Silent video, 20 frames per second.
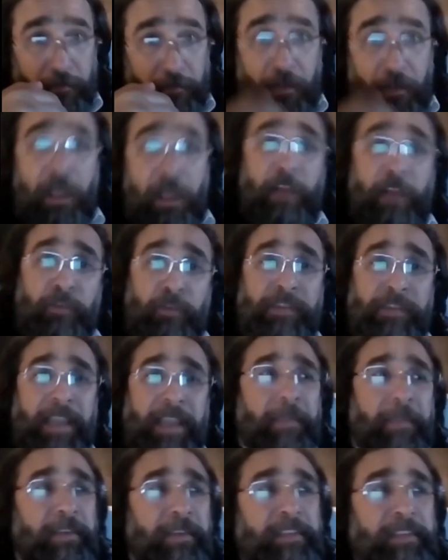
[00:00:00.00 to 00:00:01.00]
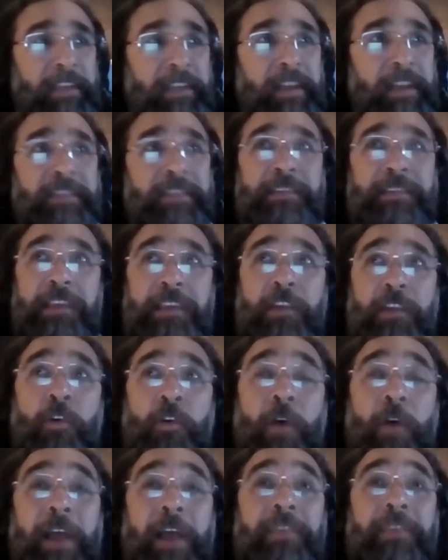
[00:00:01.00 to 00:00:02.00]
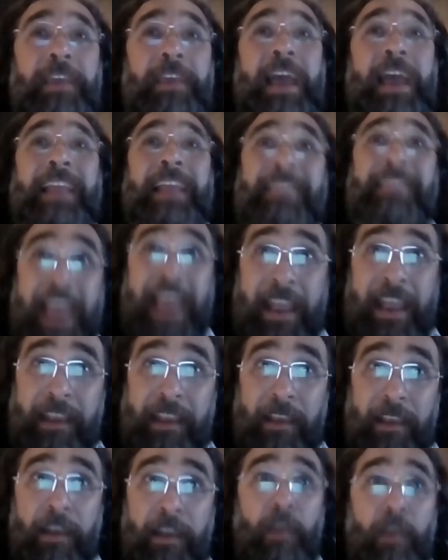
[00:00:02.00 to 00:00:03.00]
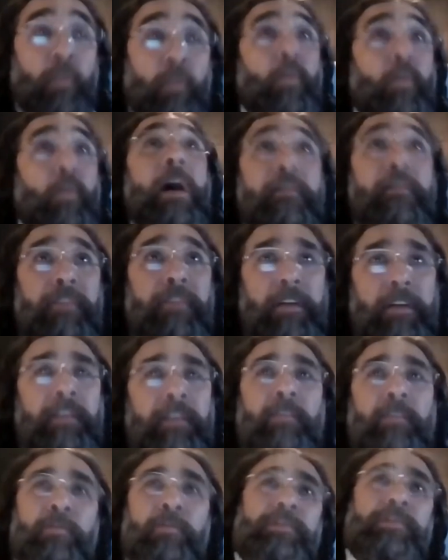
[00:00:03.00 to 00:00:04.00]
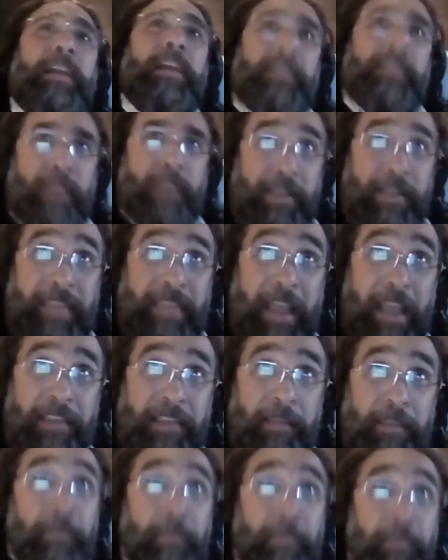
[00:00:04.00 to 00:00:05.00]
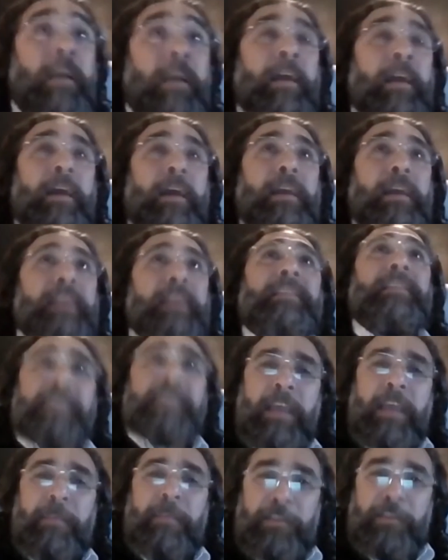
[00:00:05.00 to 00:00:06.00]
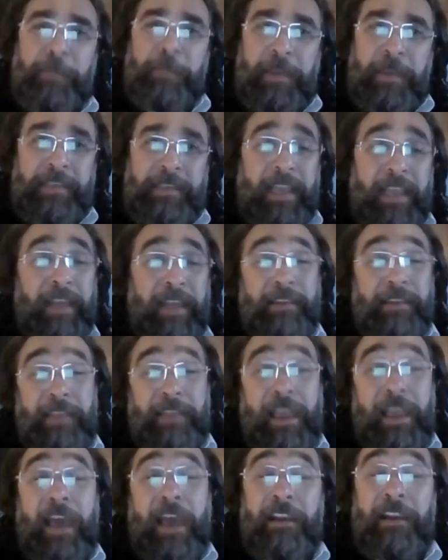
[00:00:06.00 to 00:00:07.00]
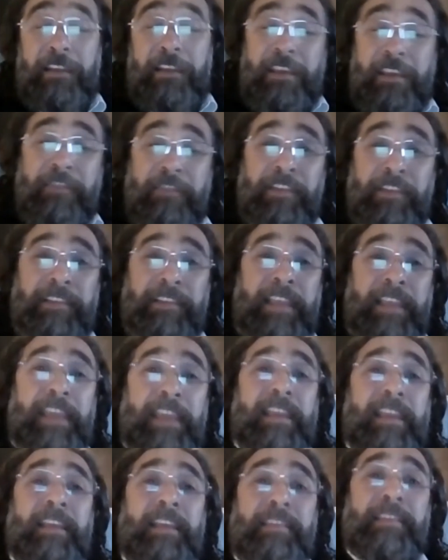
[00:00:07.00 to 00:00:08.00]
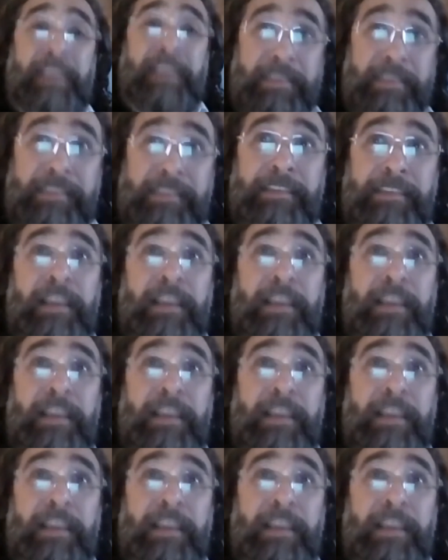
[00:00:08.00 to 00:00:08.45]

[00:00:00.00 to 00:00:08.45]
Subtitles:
Out of cyber deterrence, they go and they attack whoever who tries to attack them in the cyberspace, and they are even taking this